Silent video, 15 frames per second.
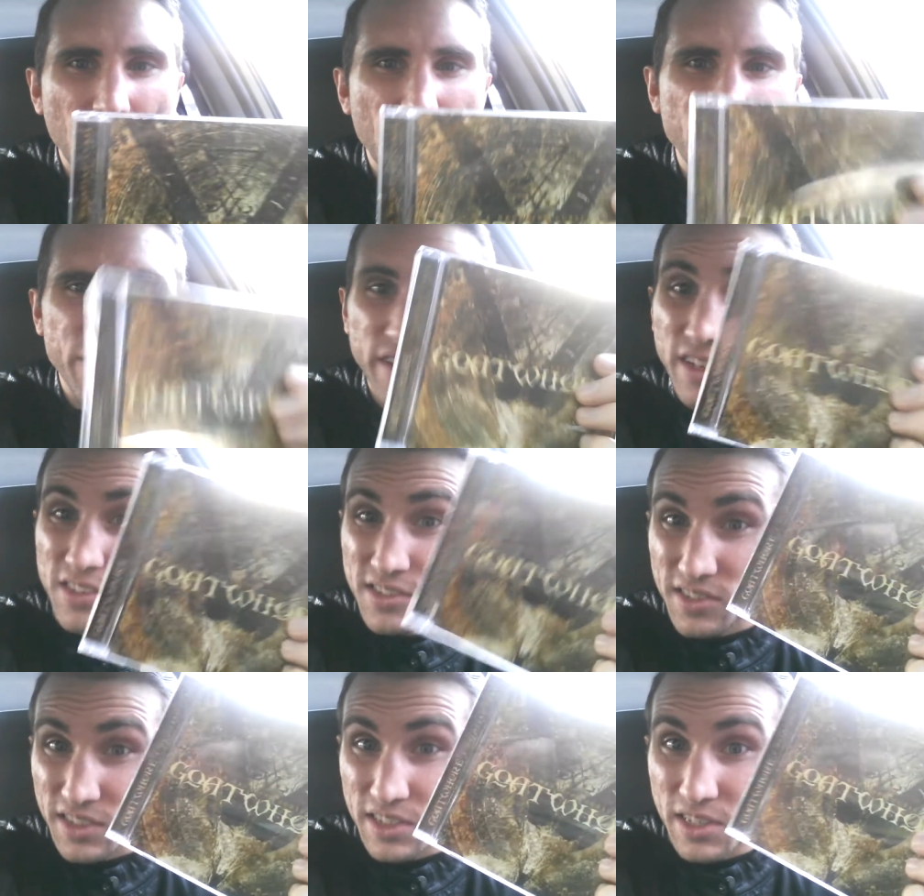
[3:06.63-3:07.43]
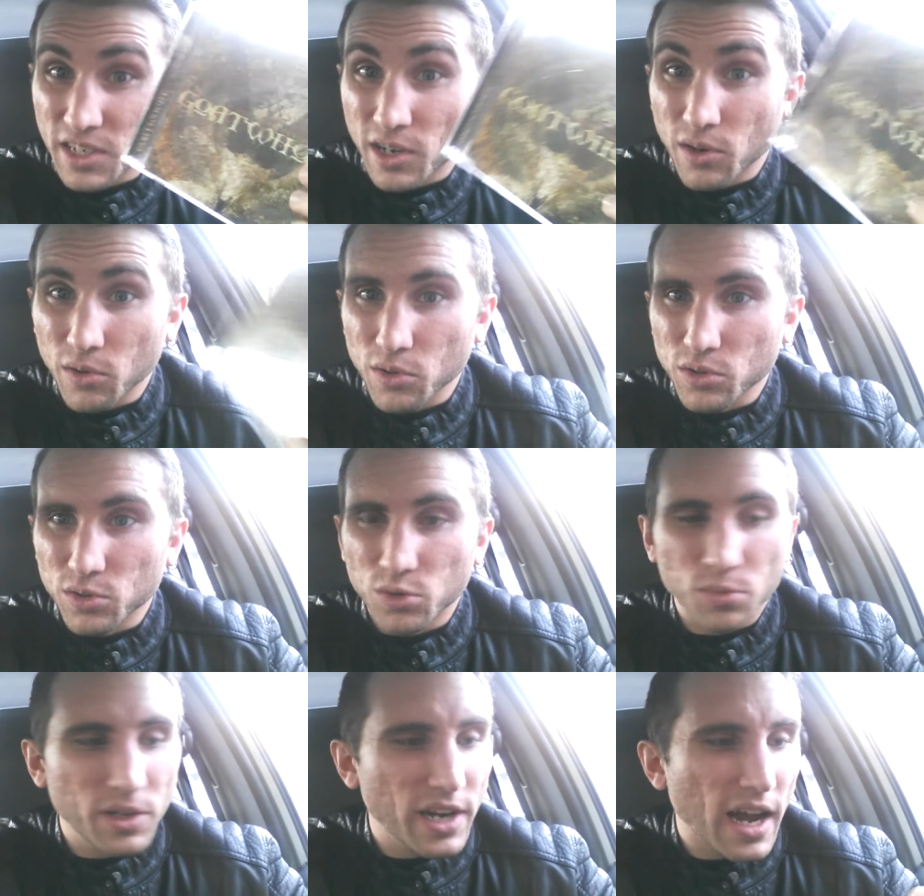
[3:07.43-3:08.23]
Obviously, you know,
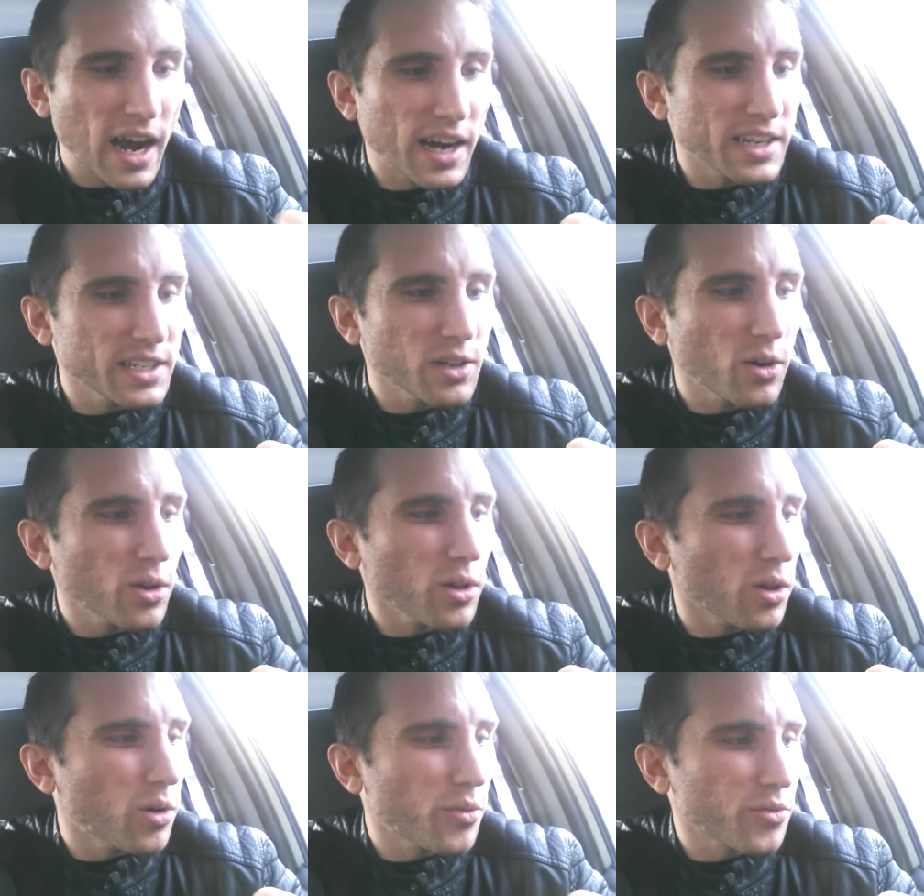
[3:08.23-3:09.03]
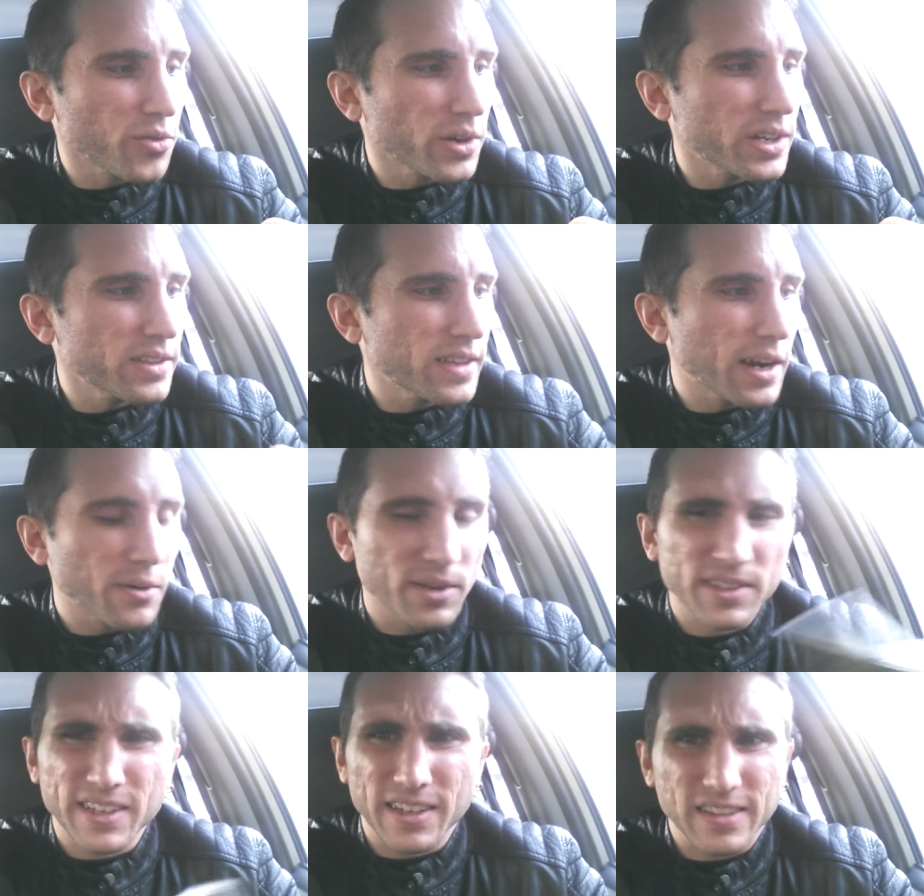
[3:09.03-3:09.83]
Illuminati all over it and
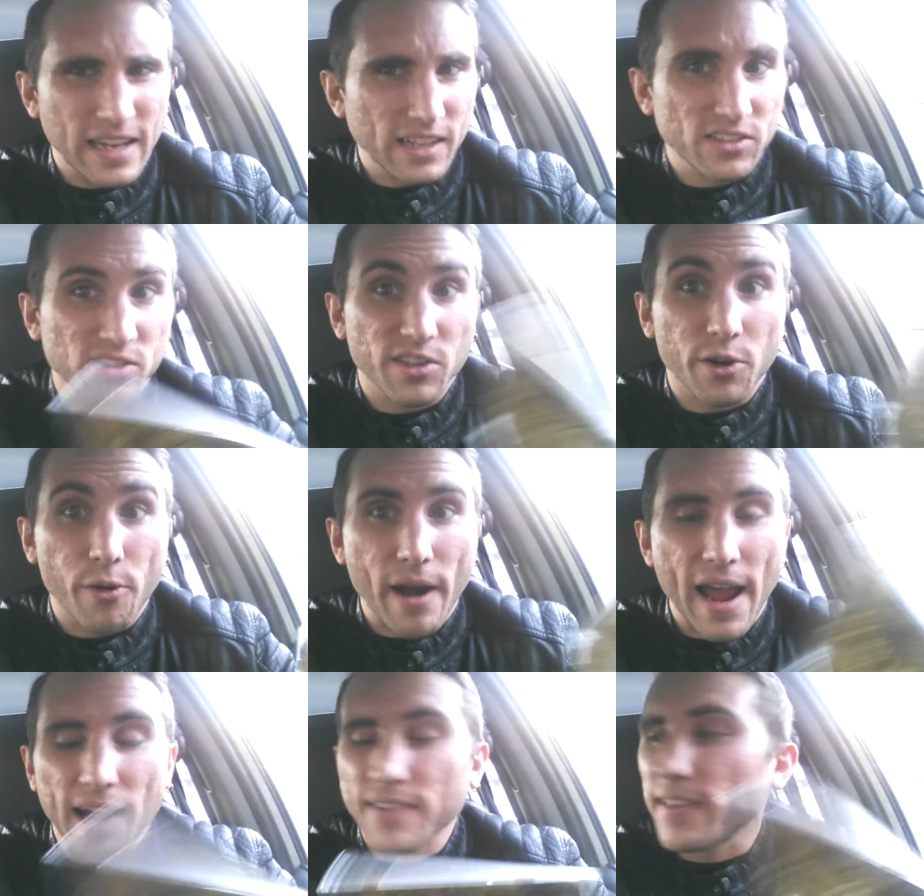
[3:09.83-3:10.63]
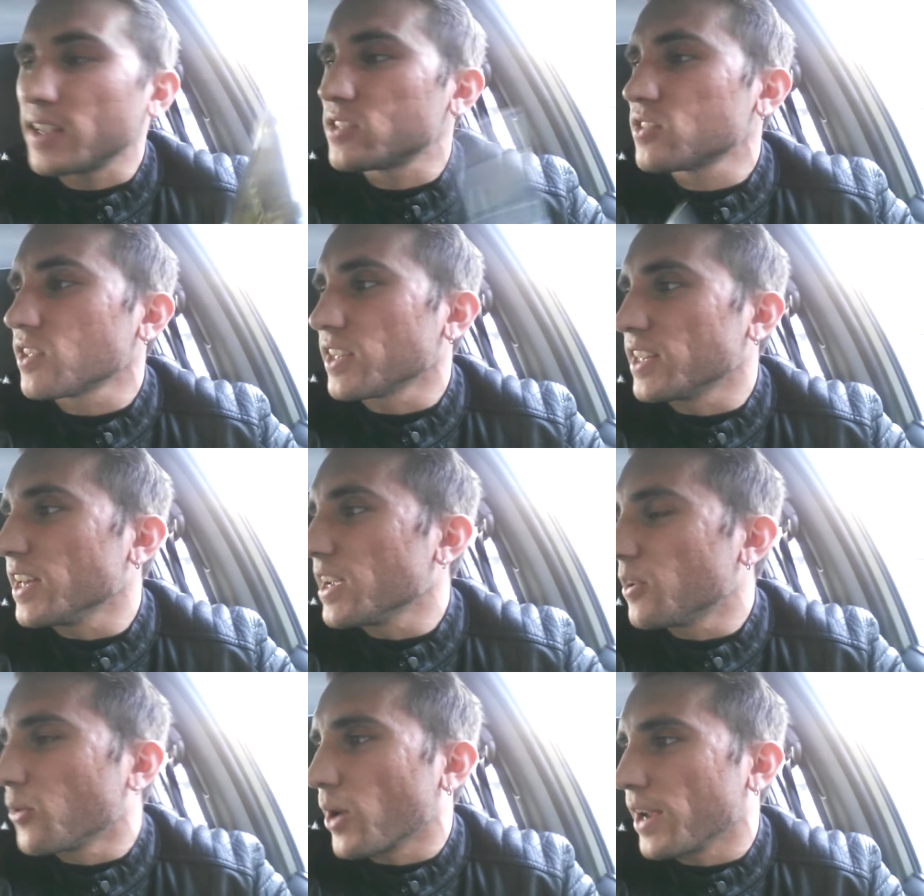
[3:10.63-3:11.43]
everything. That's their act. That's the
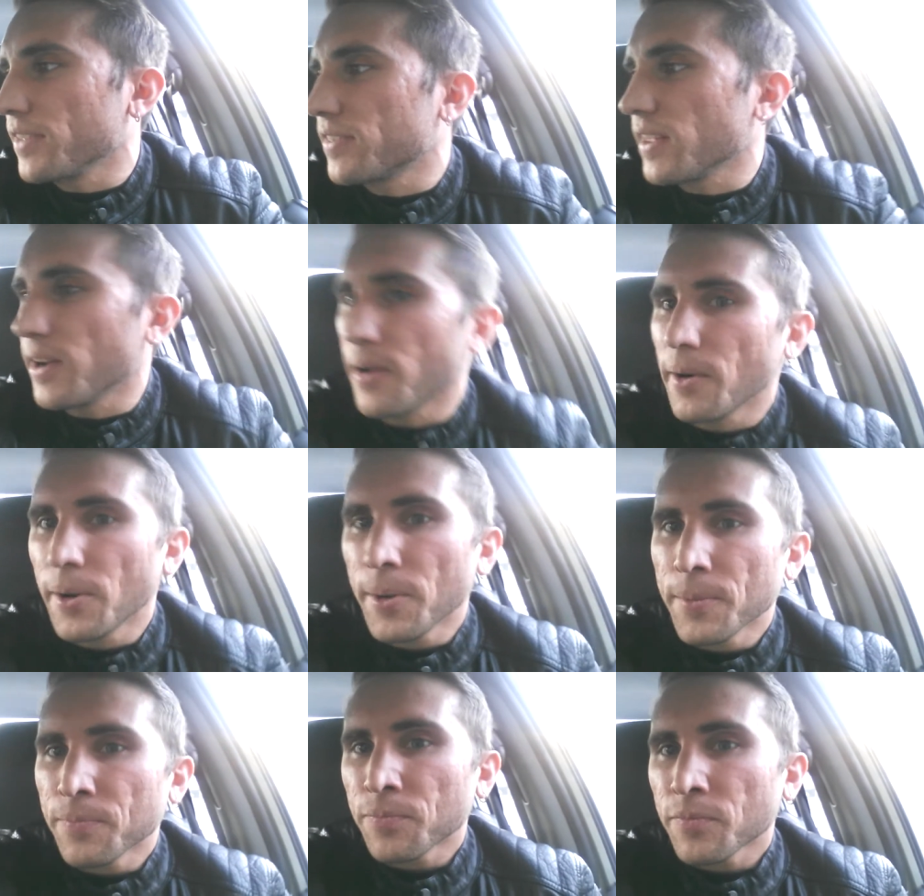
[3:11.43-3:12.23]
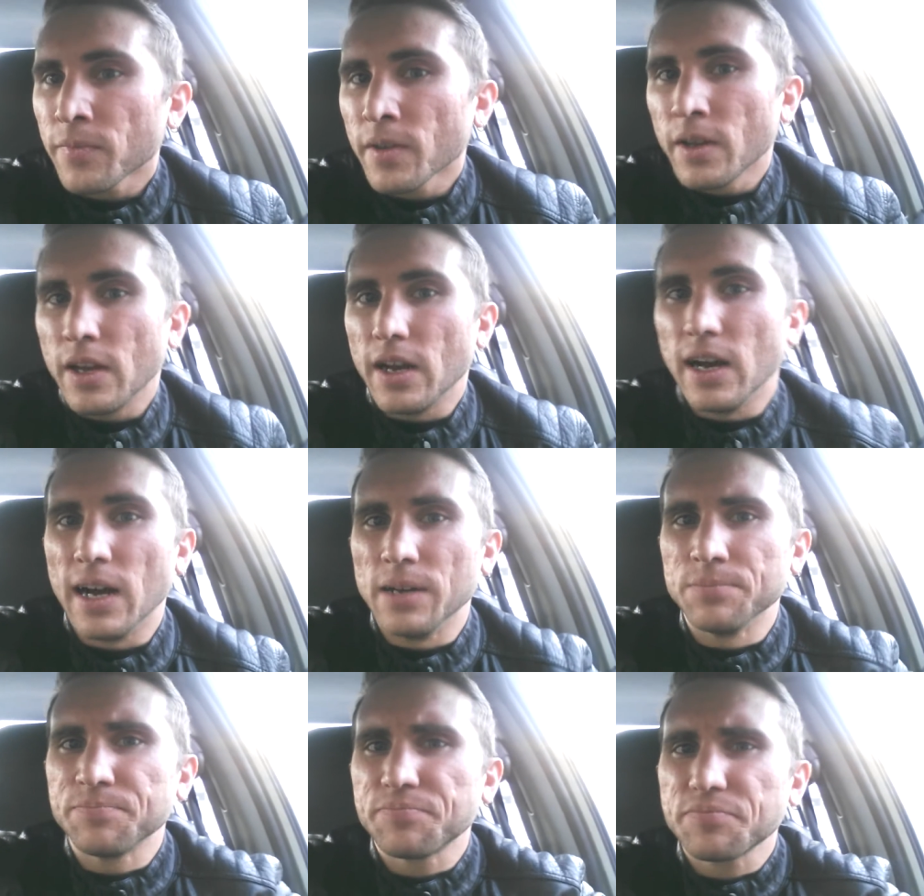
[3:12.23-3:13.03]
gig right there.
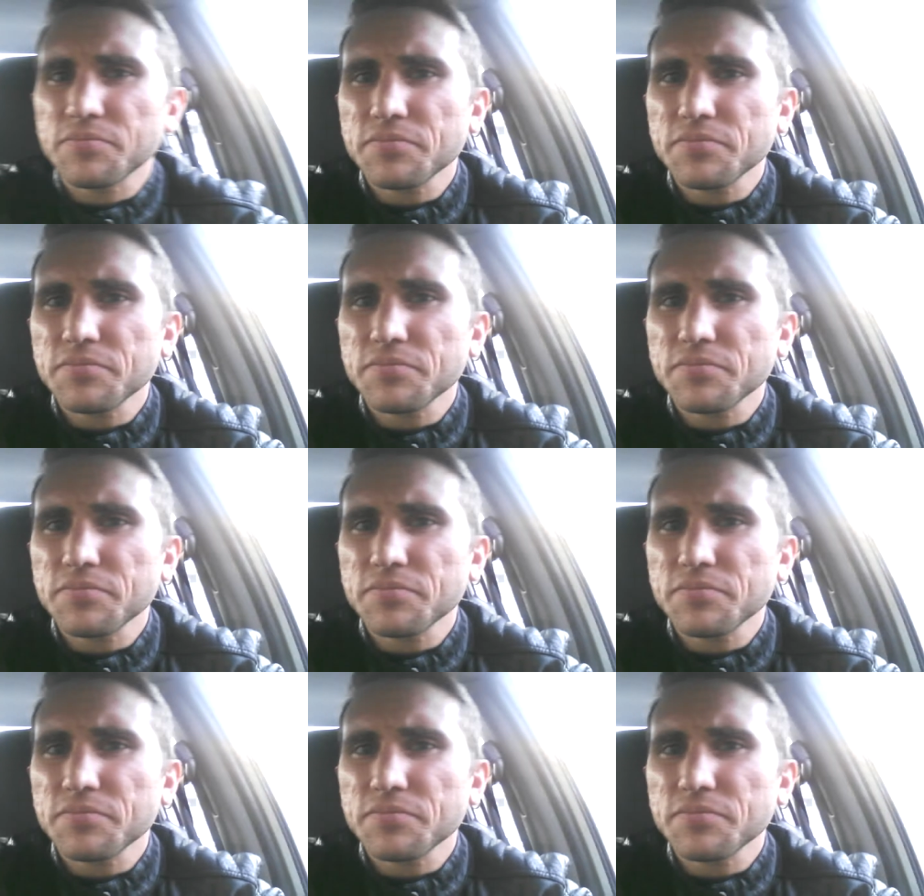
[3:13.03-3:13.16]
Um,